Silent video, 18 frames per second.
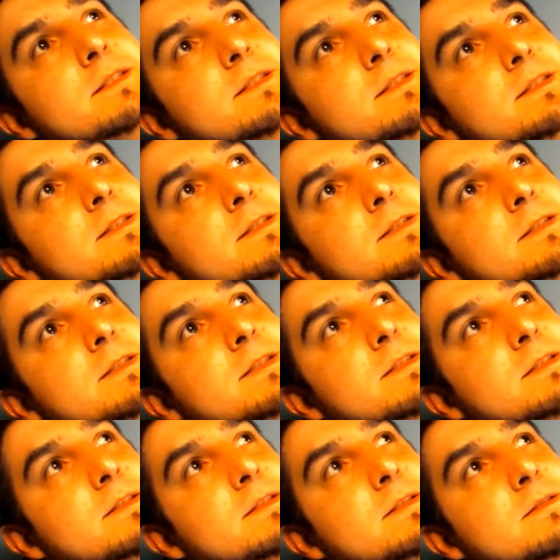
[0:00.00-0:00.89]

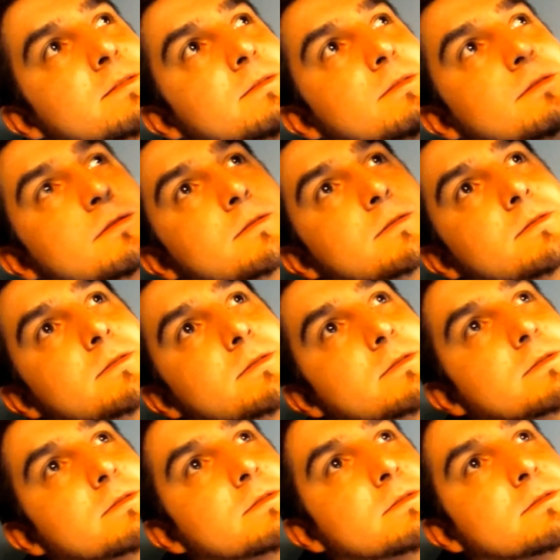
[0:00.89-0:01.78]

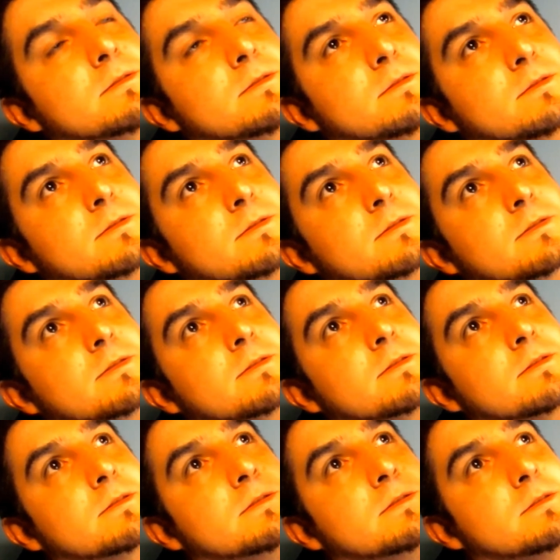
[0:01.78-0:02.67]

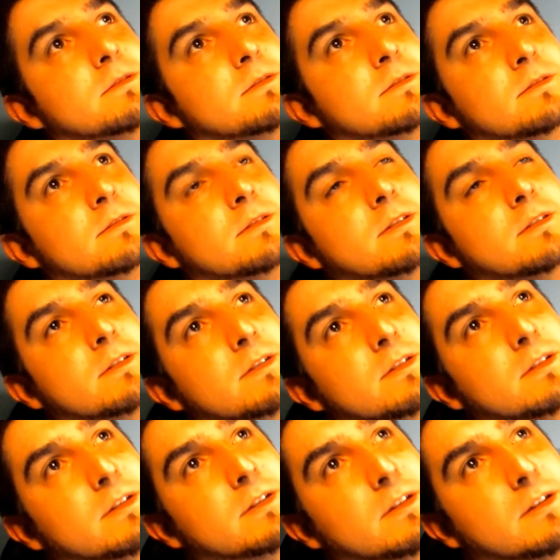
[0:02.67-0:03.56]

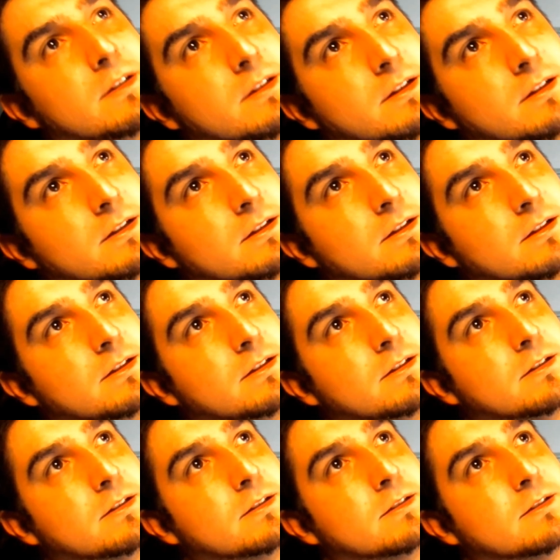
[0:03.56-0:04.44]

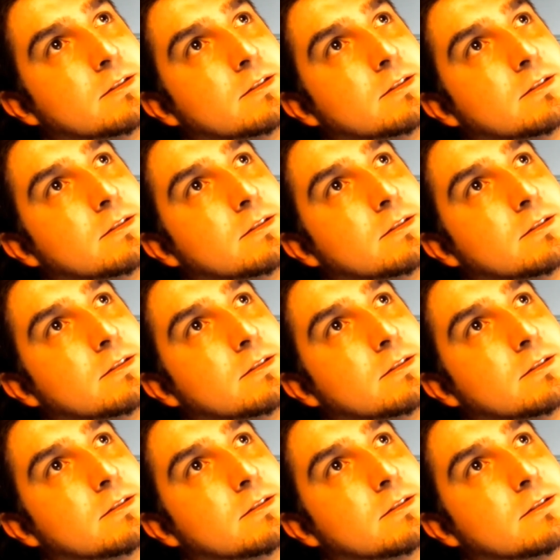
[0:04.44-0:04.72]
Nothing is said.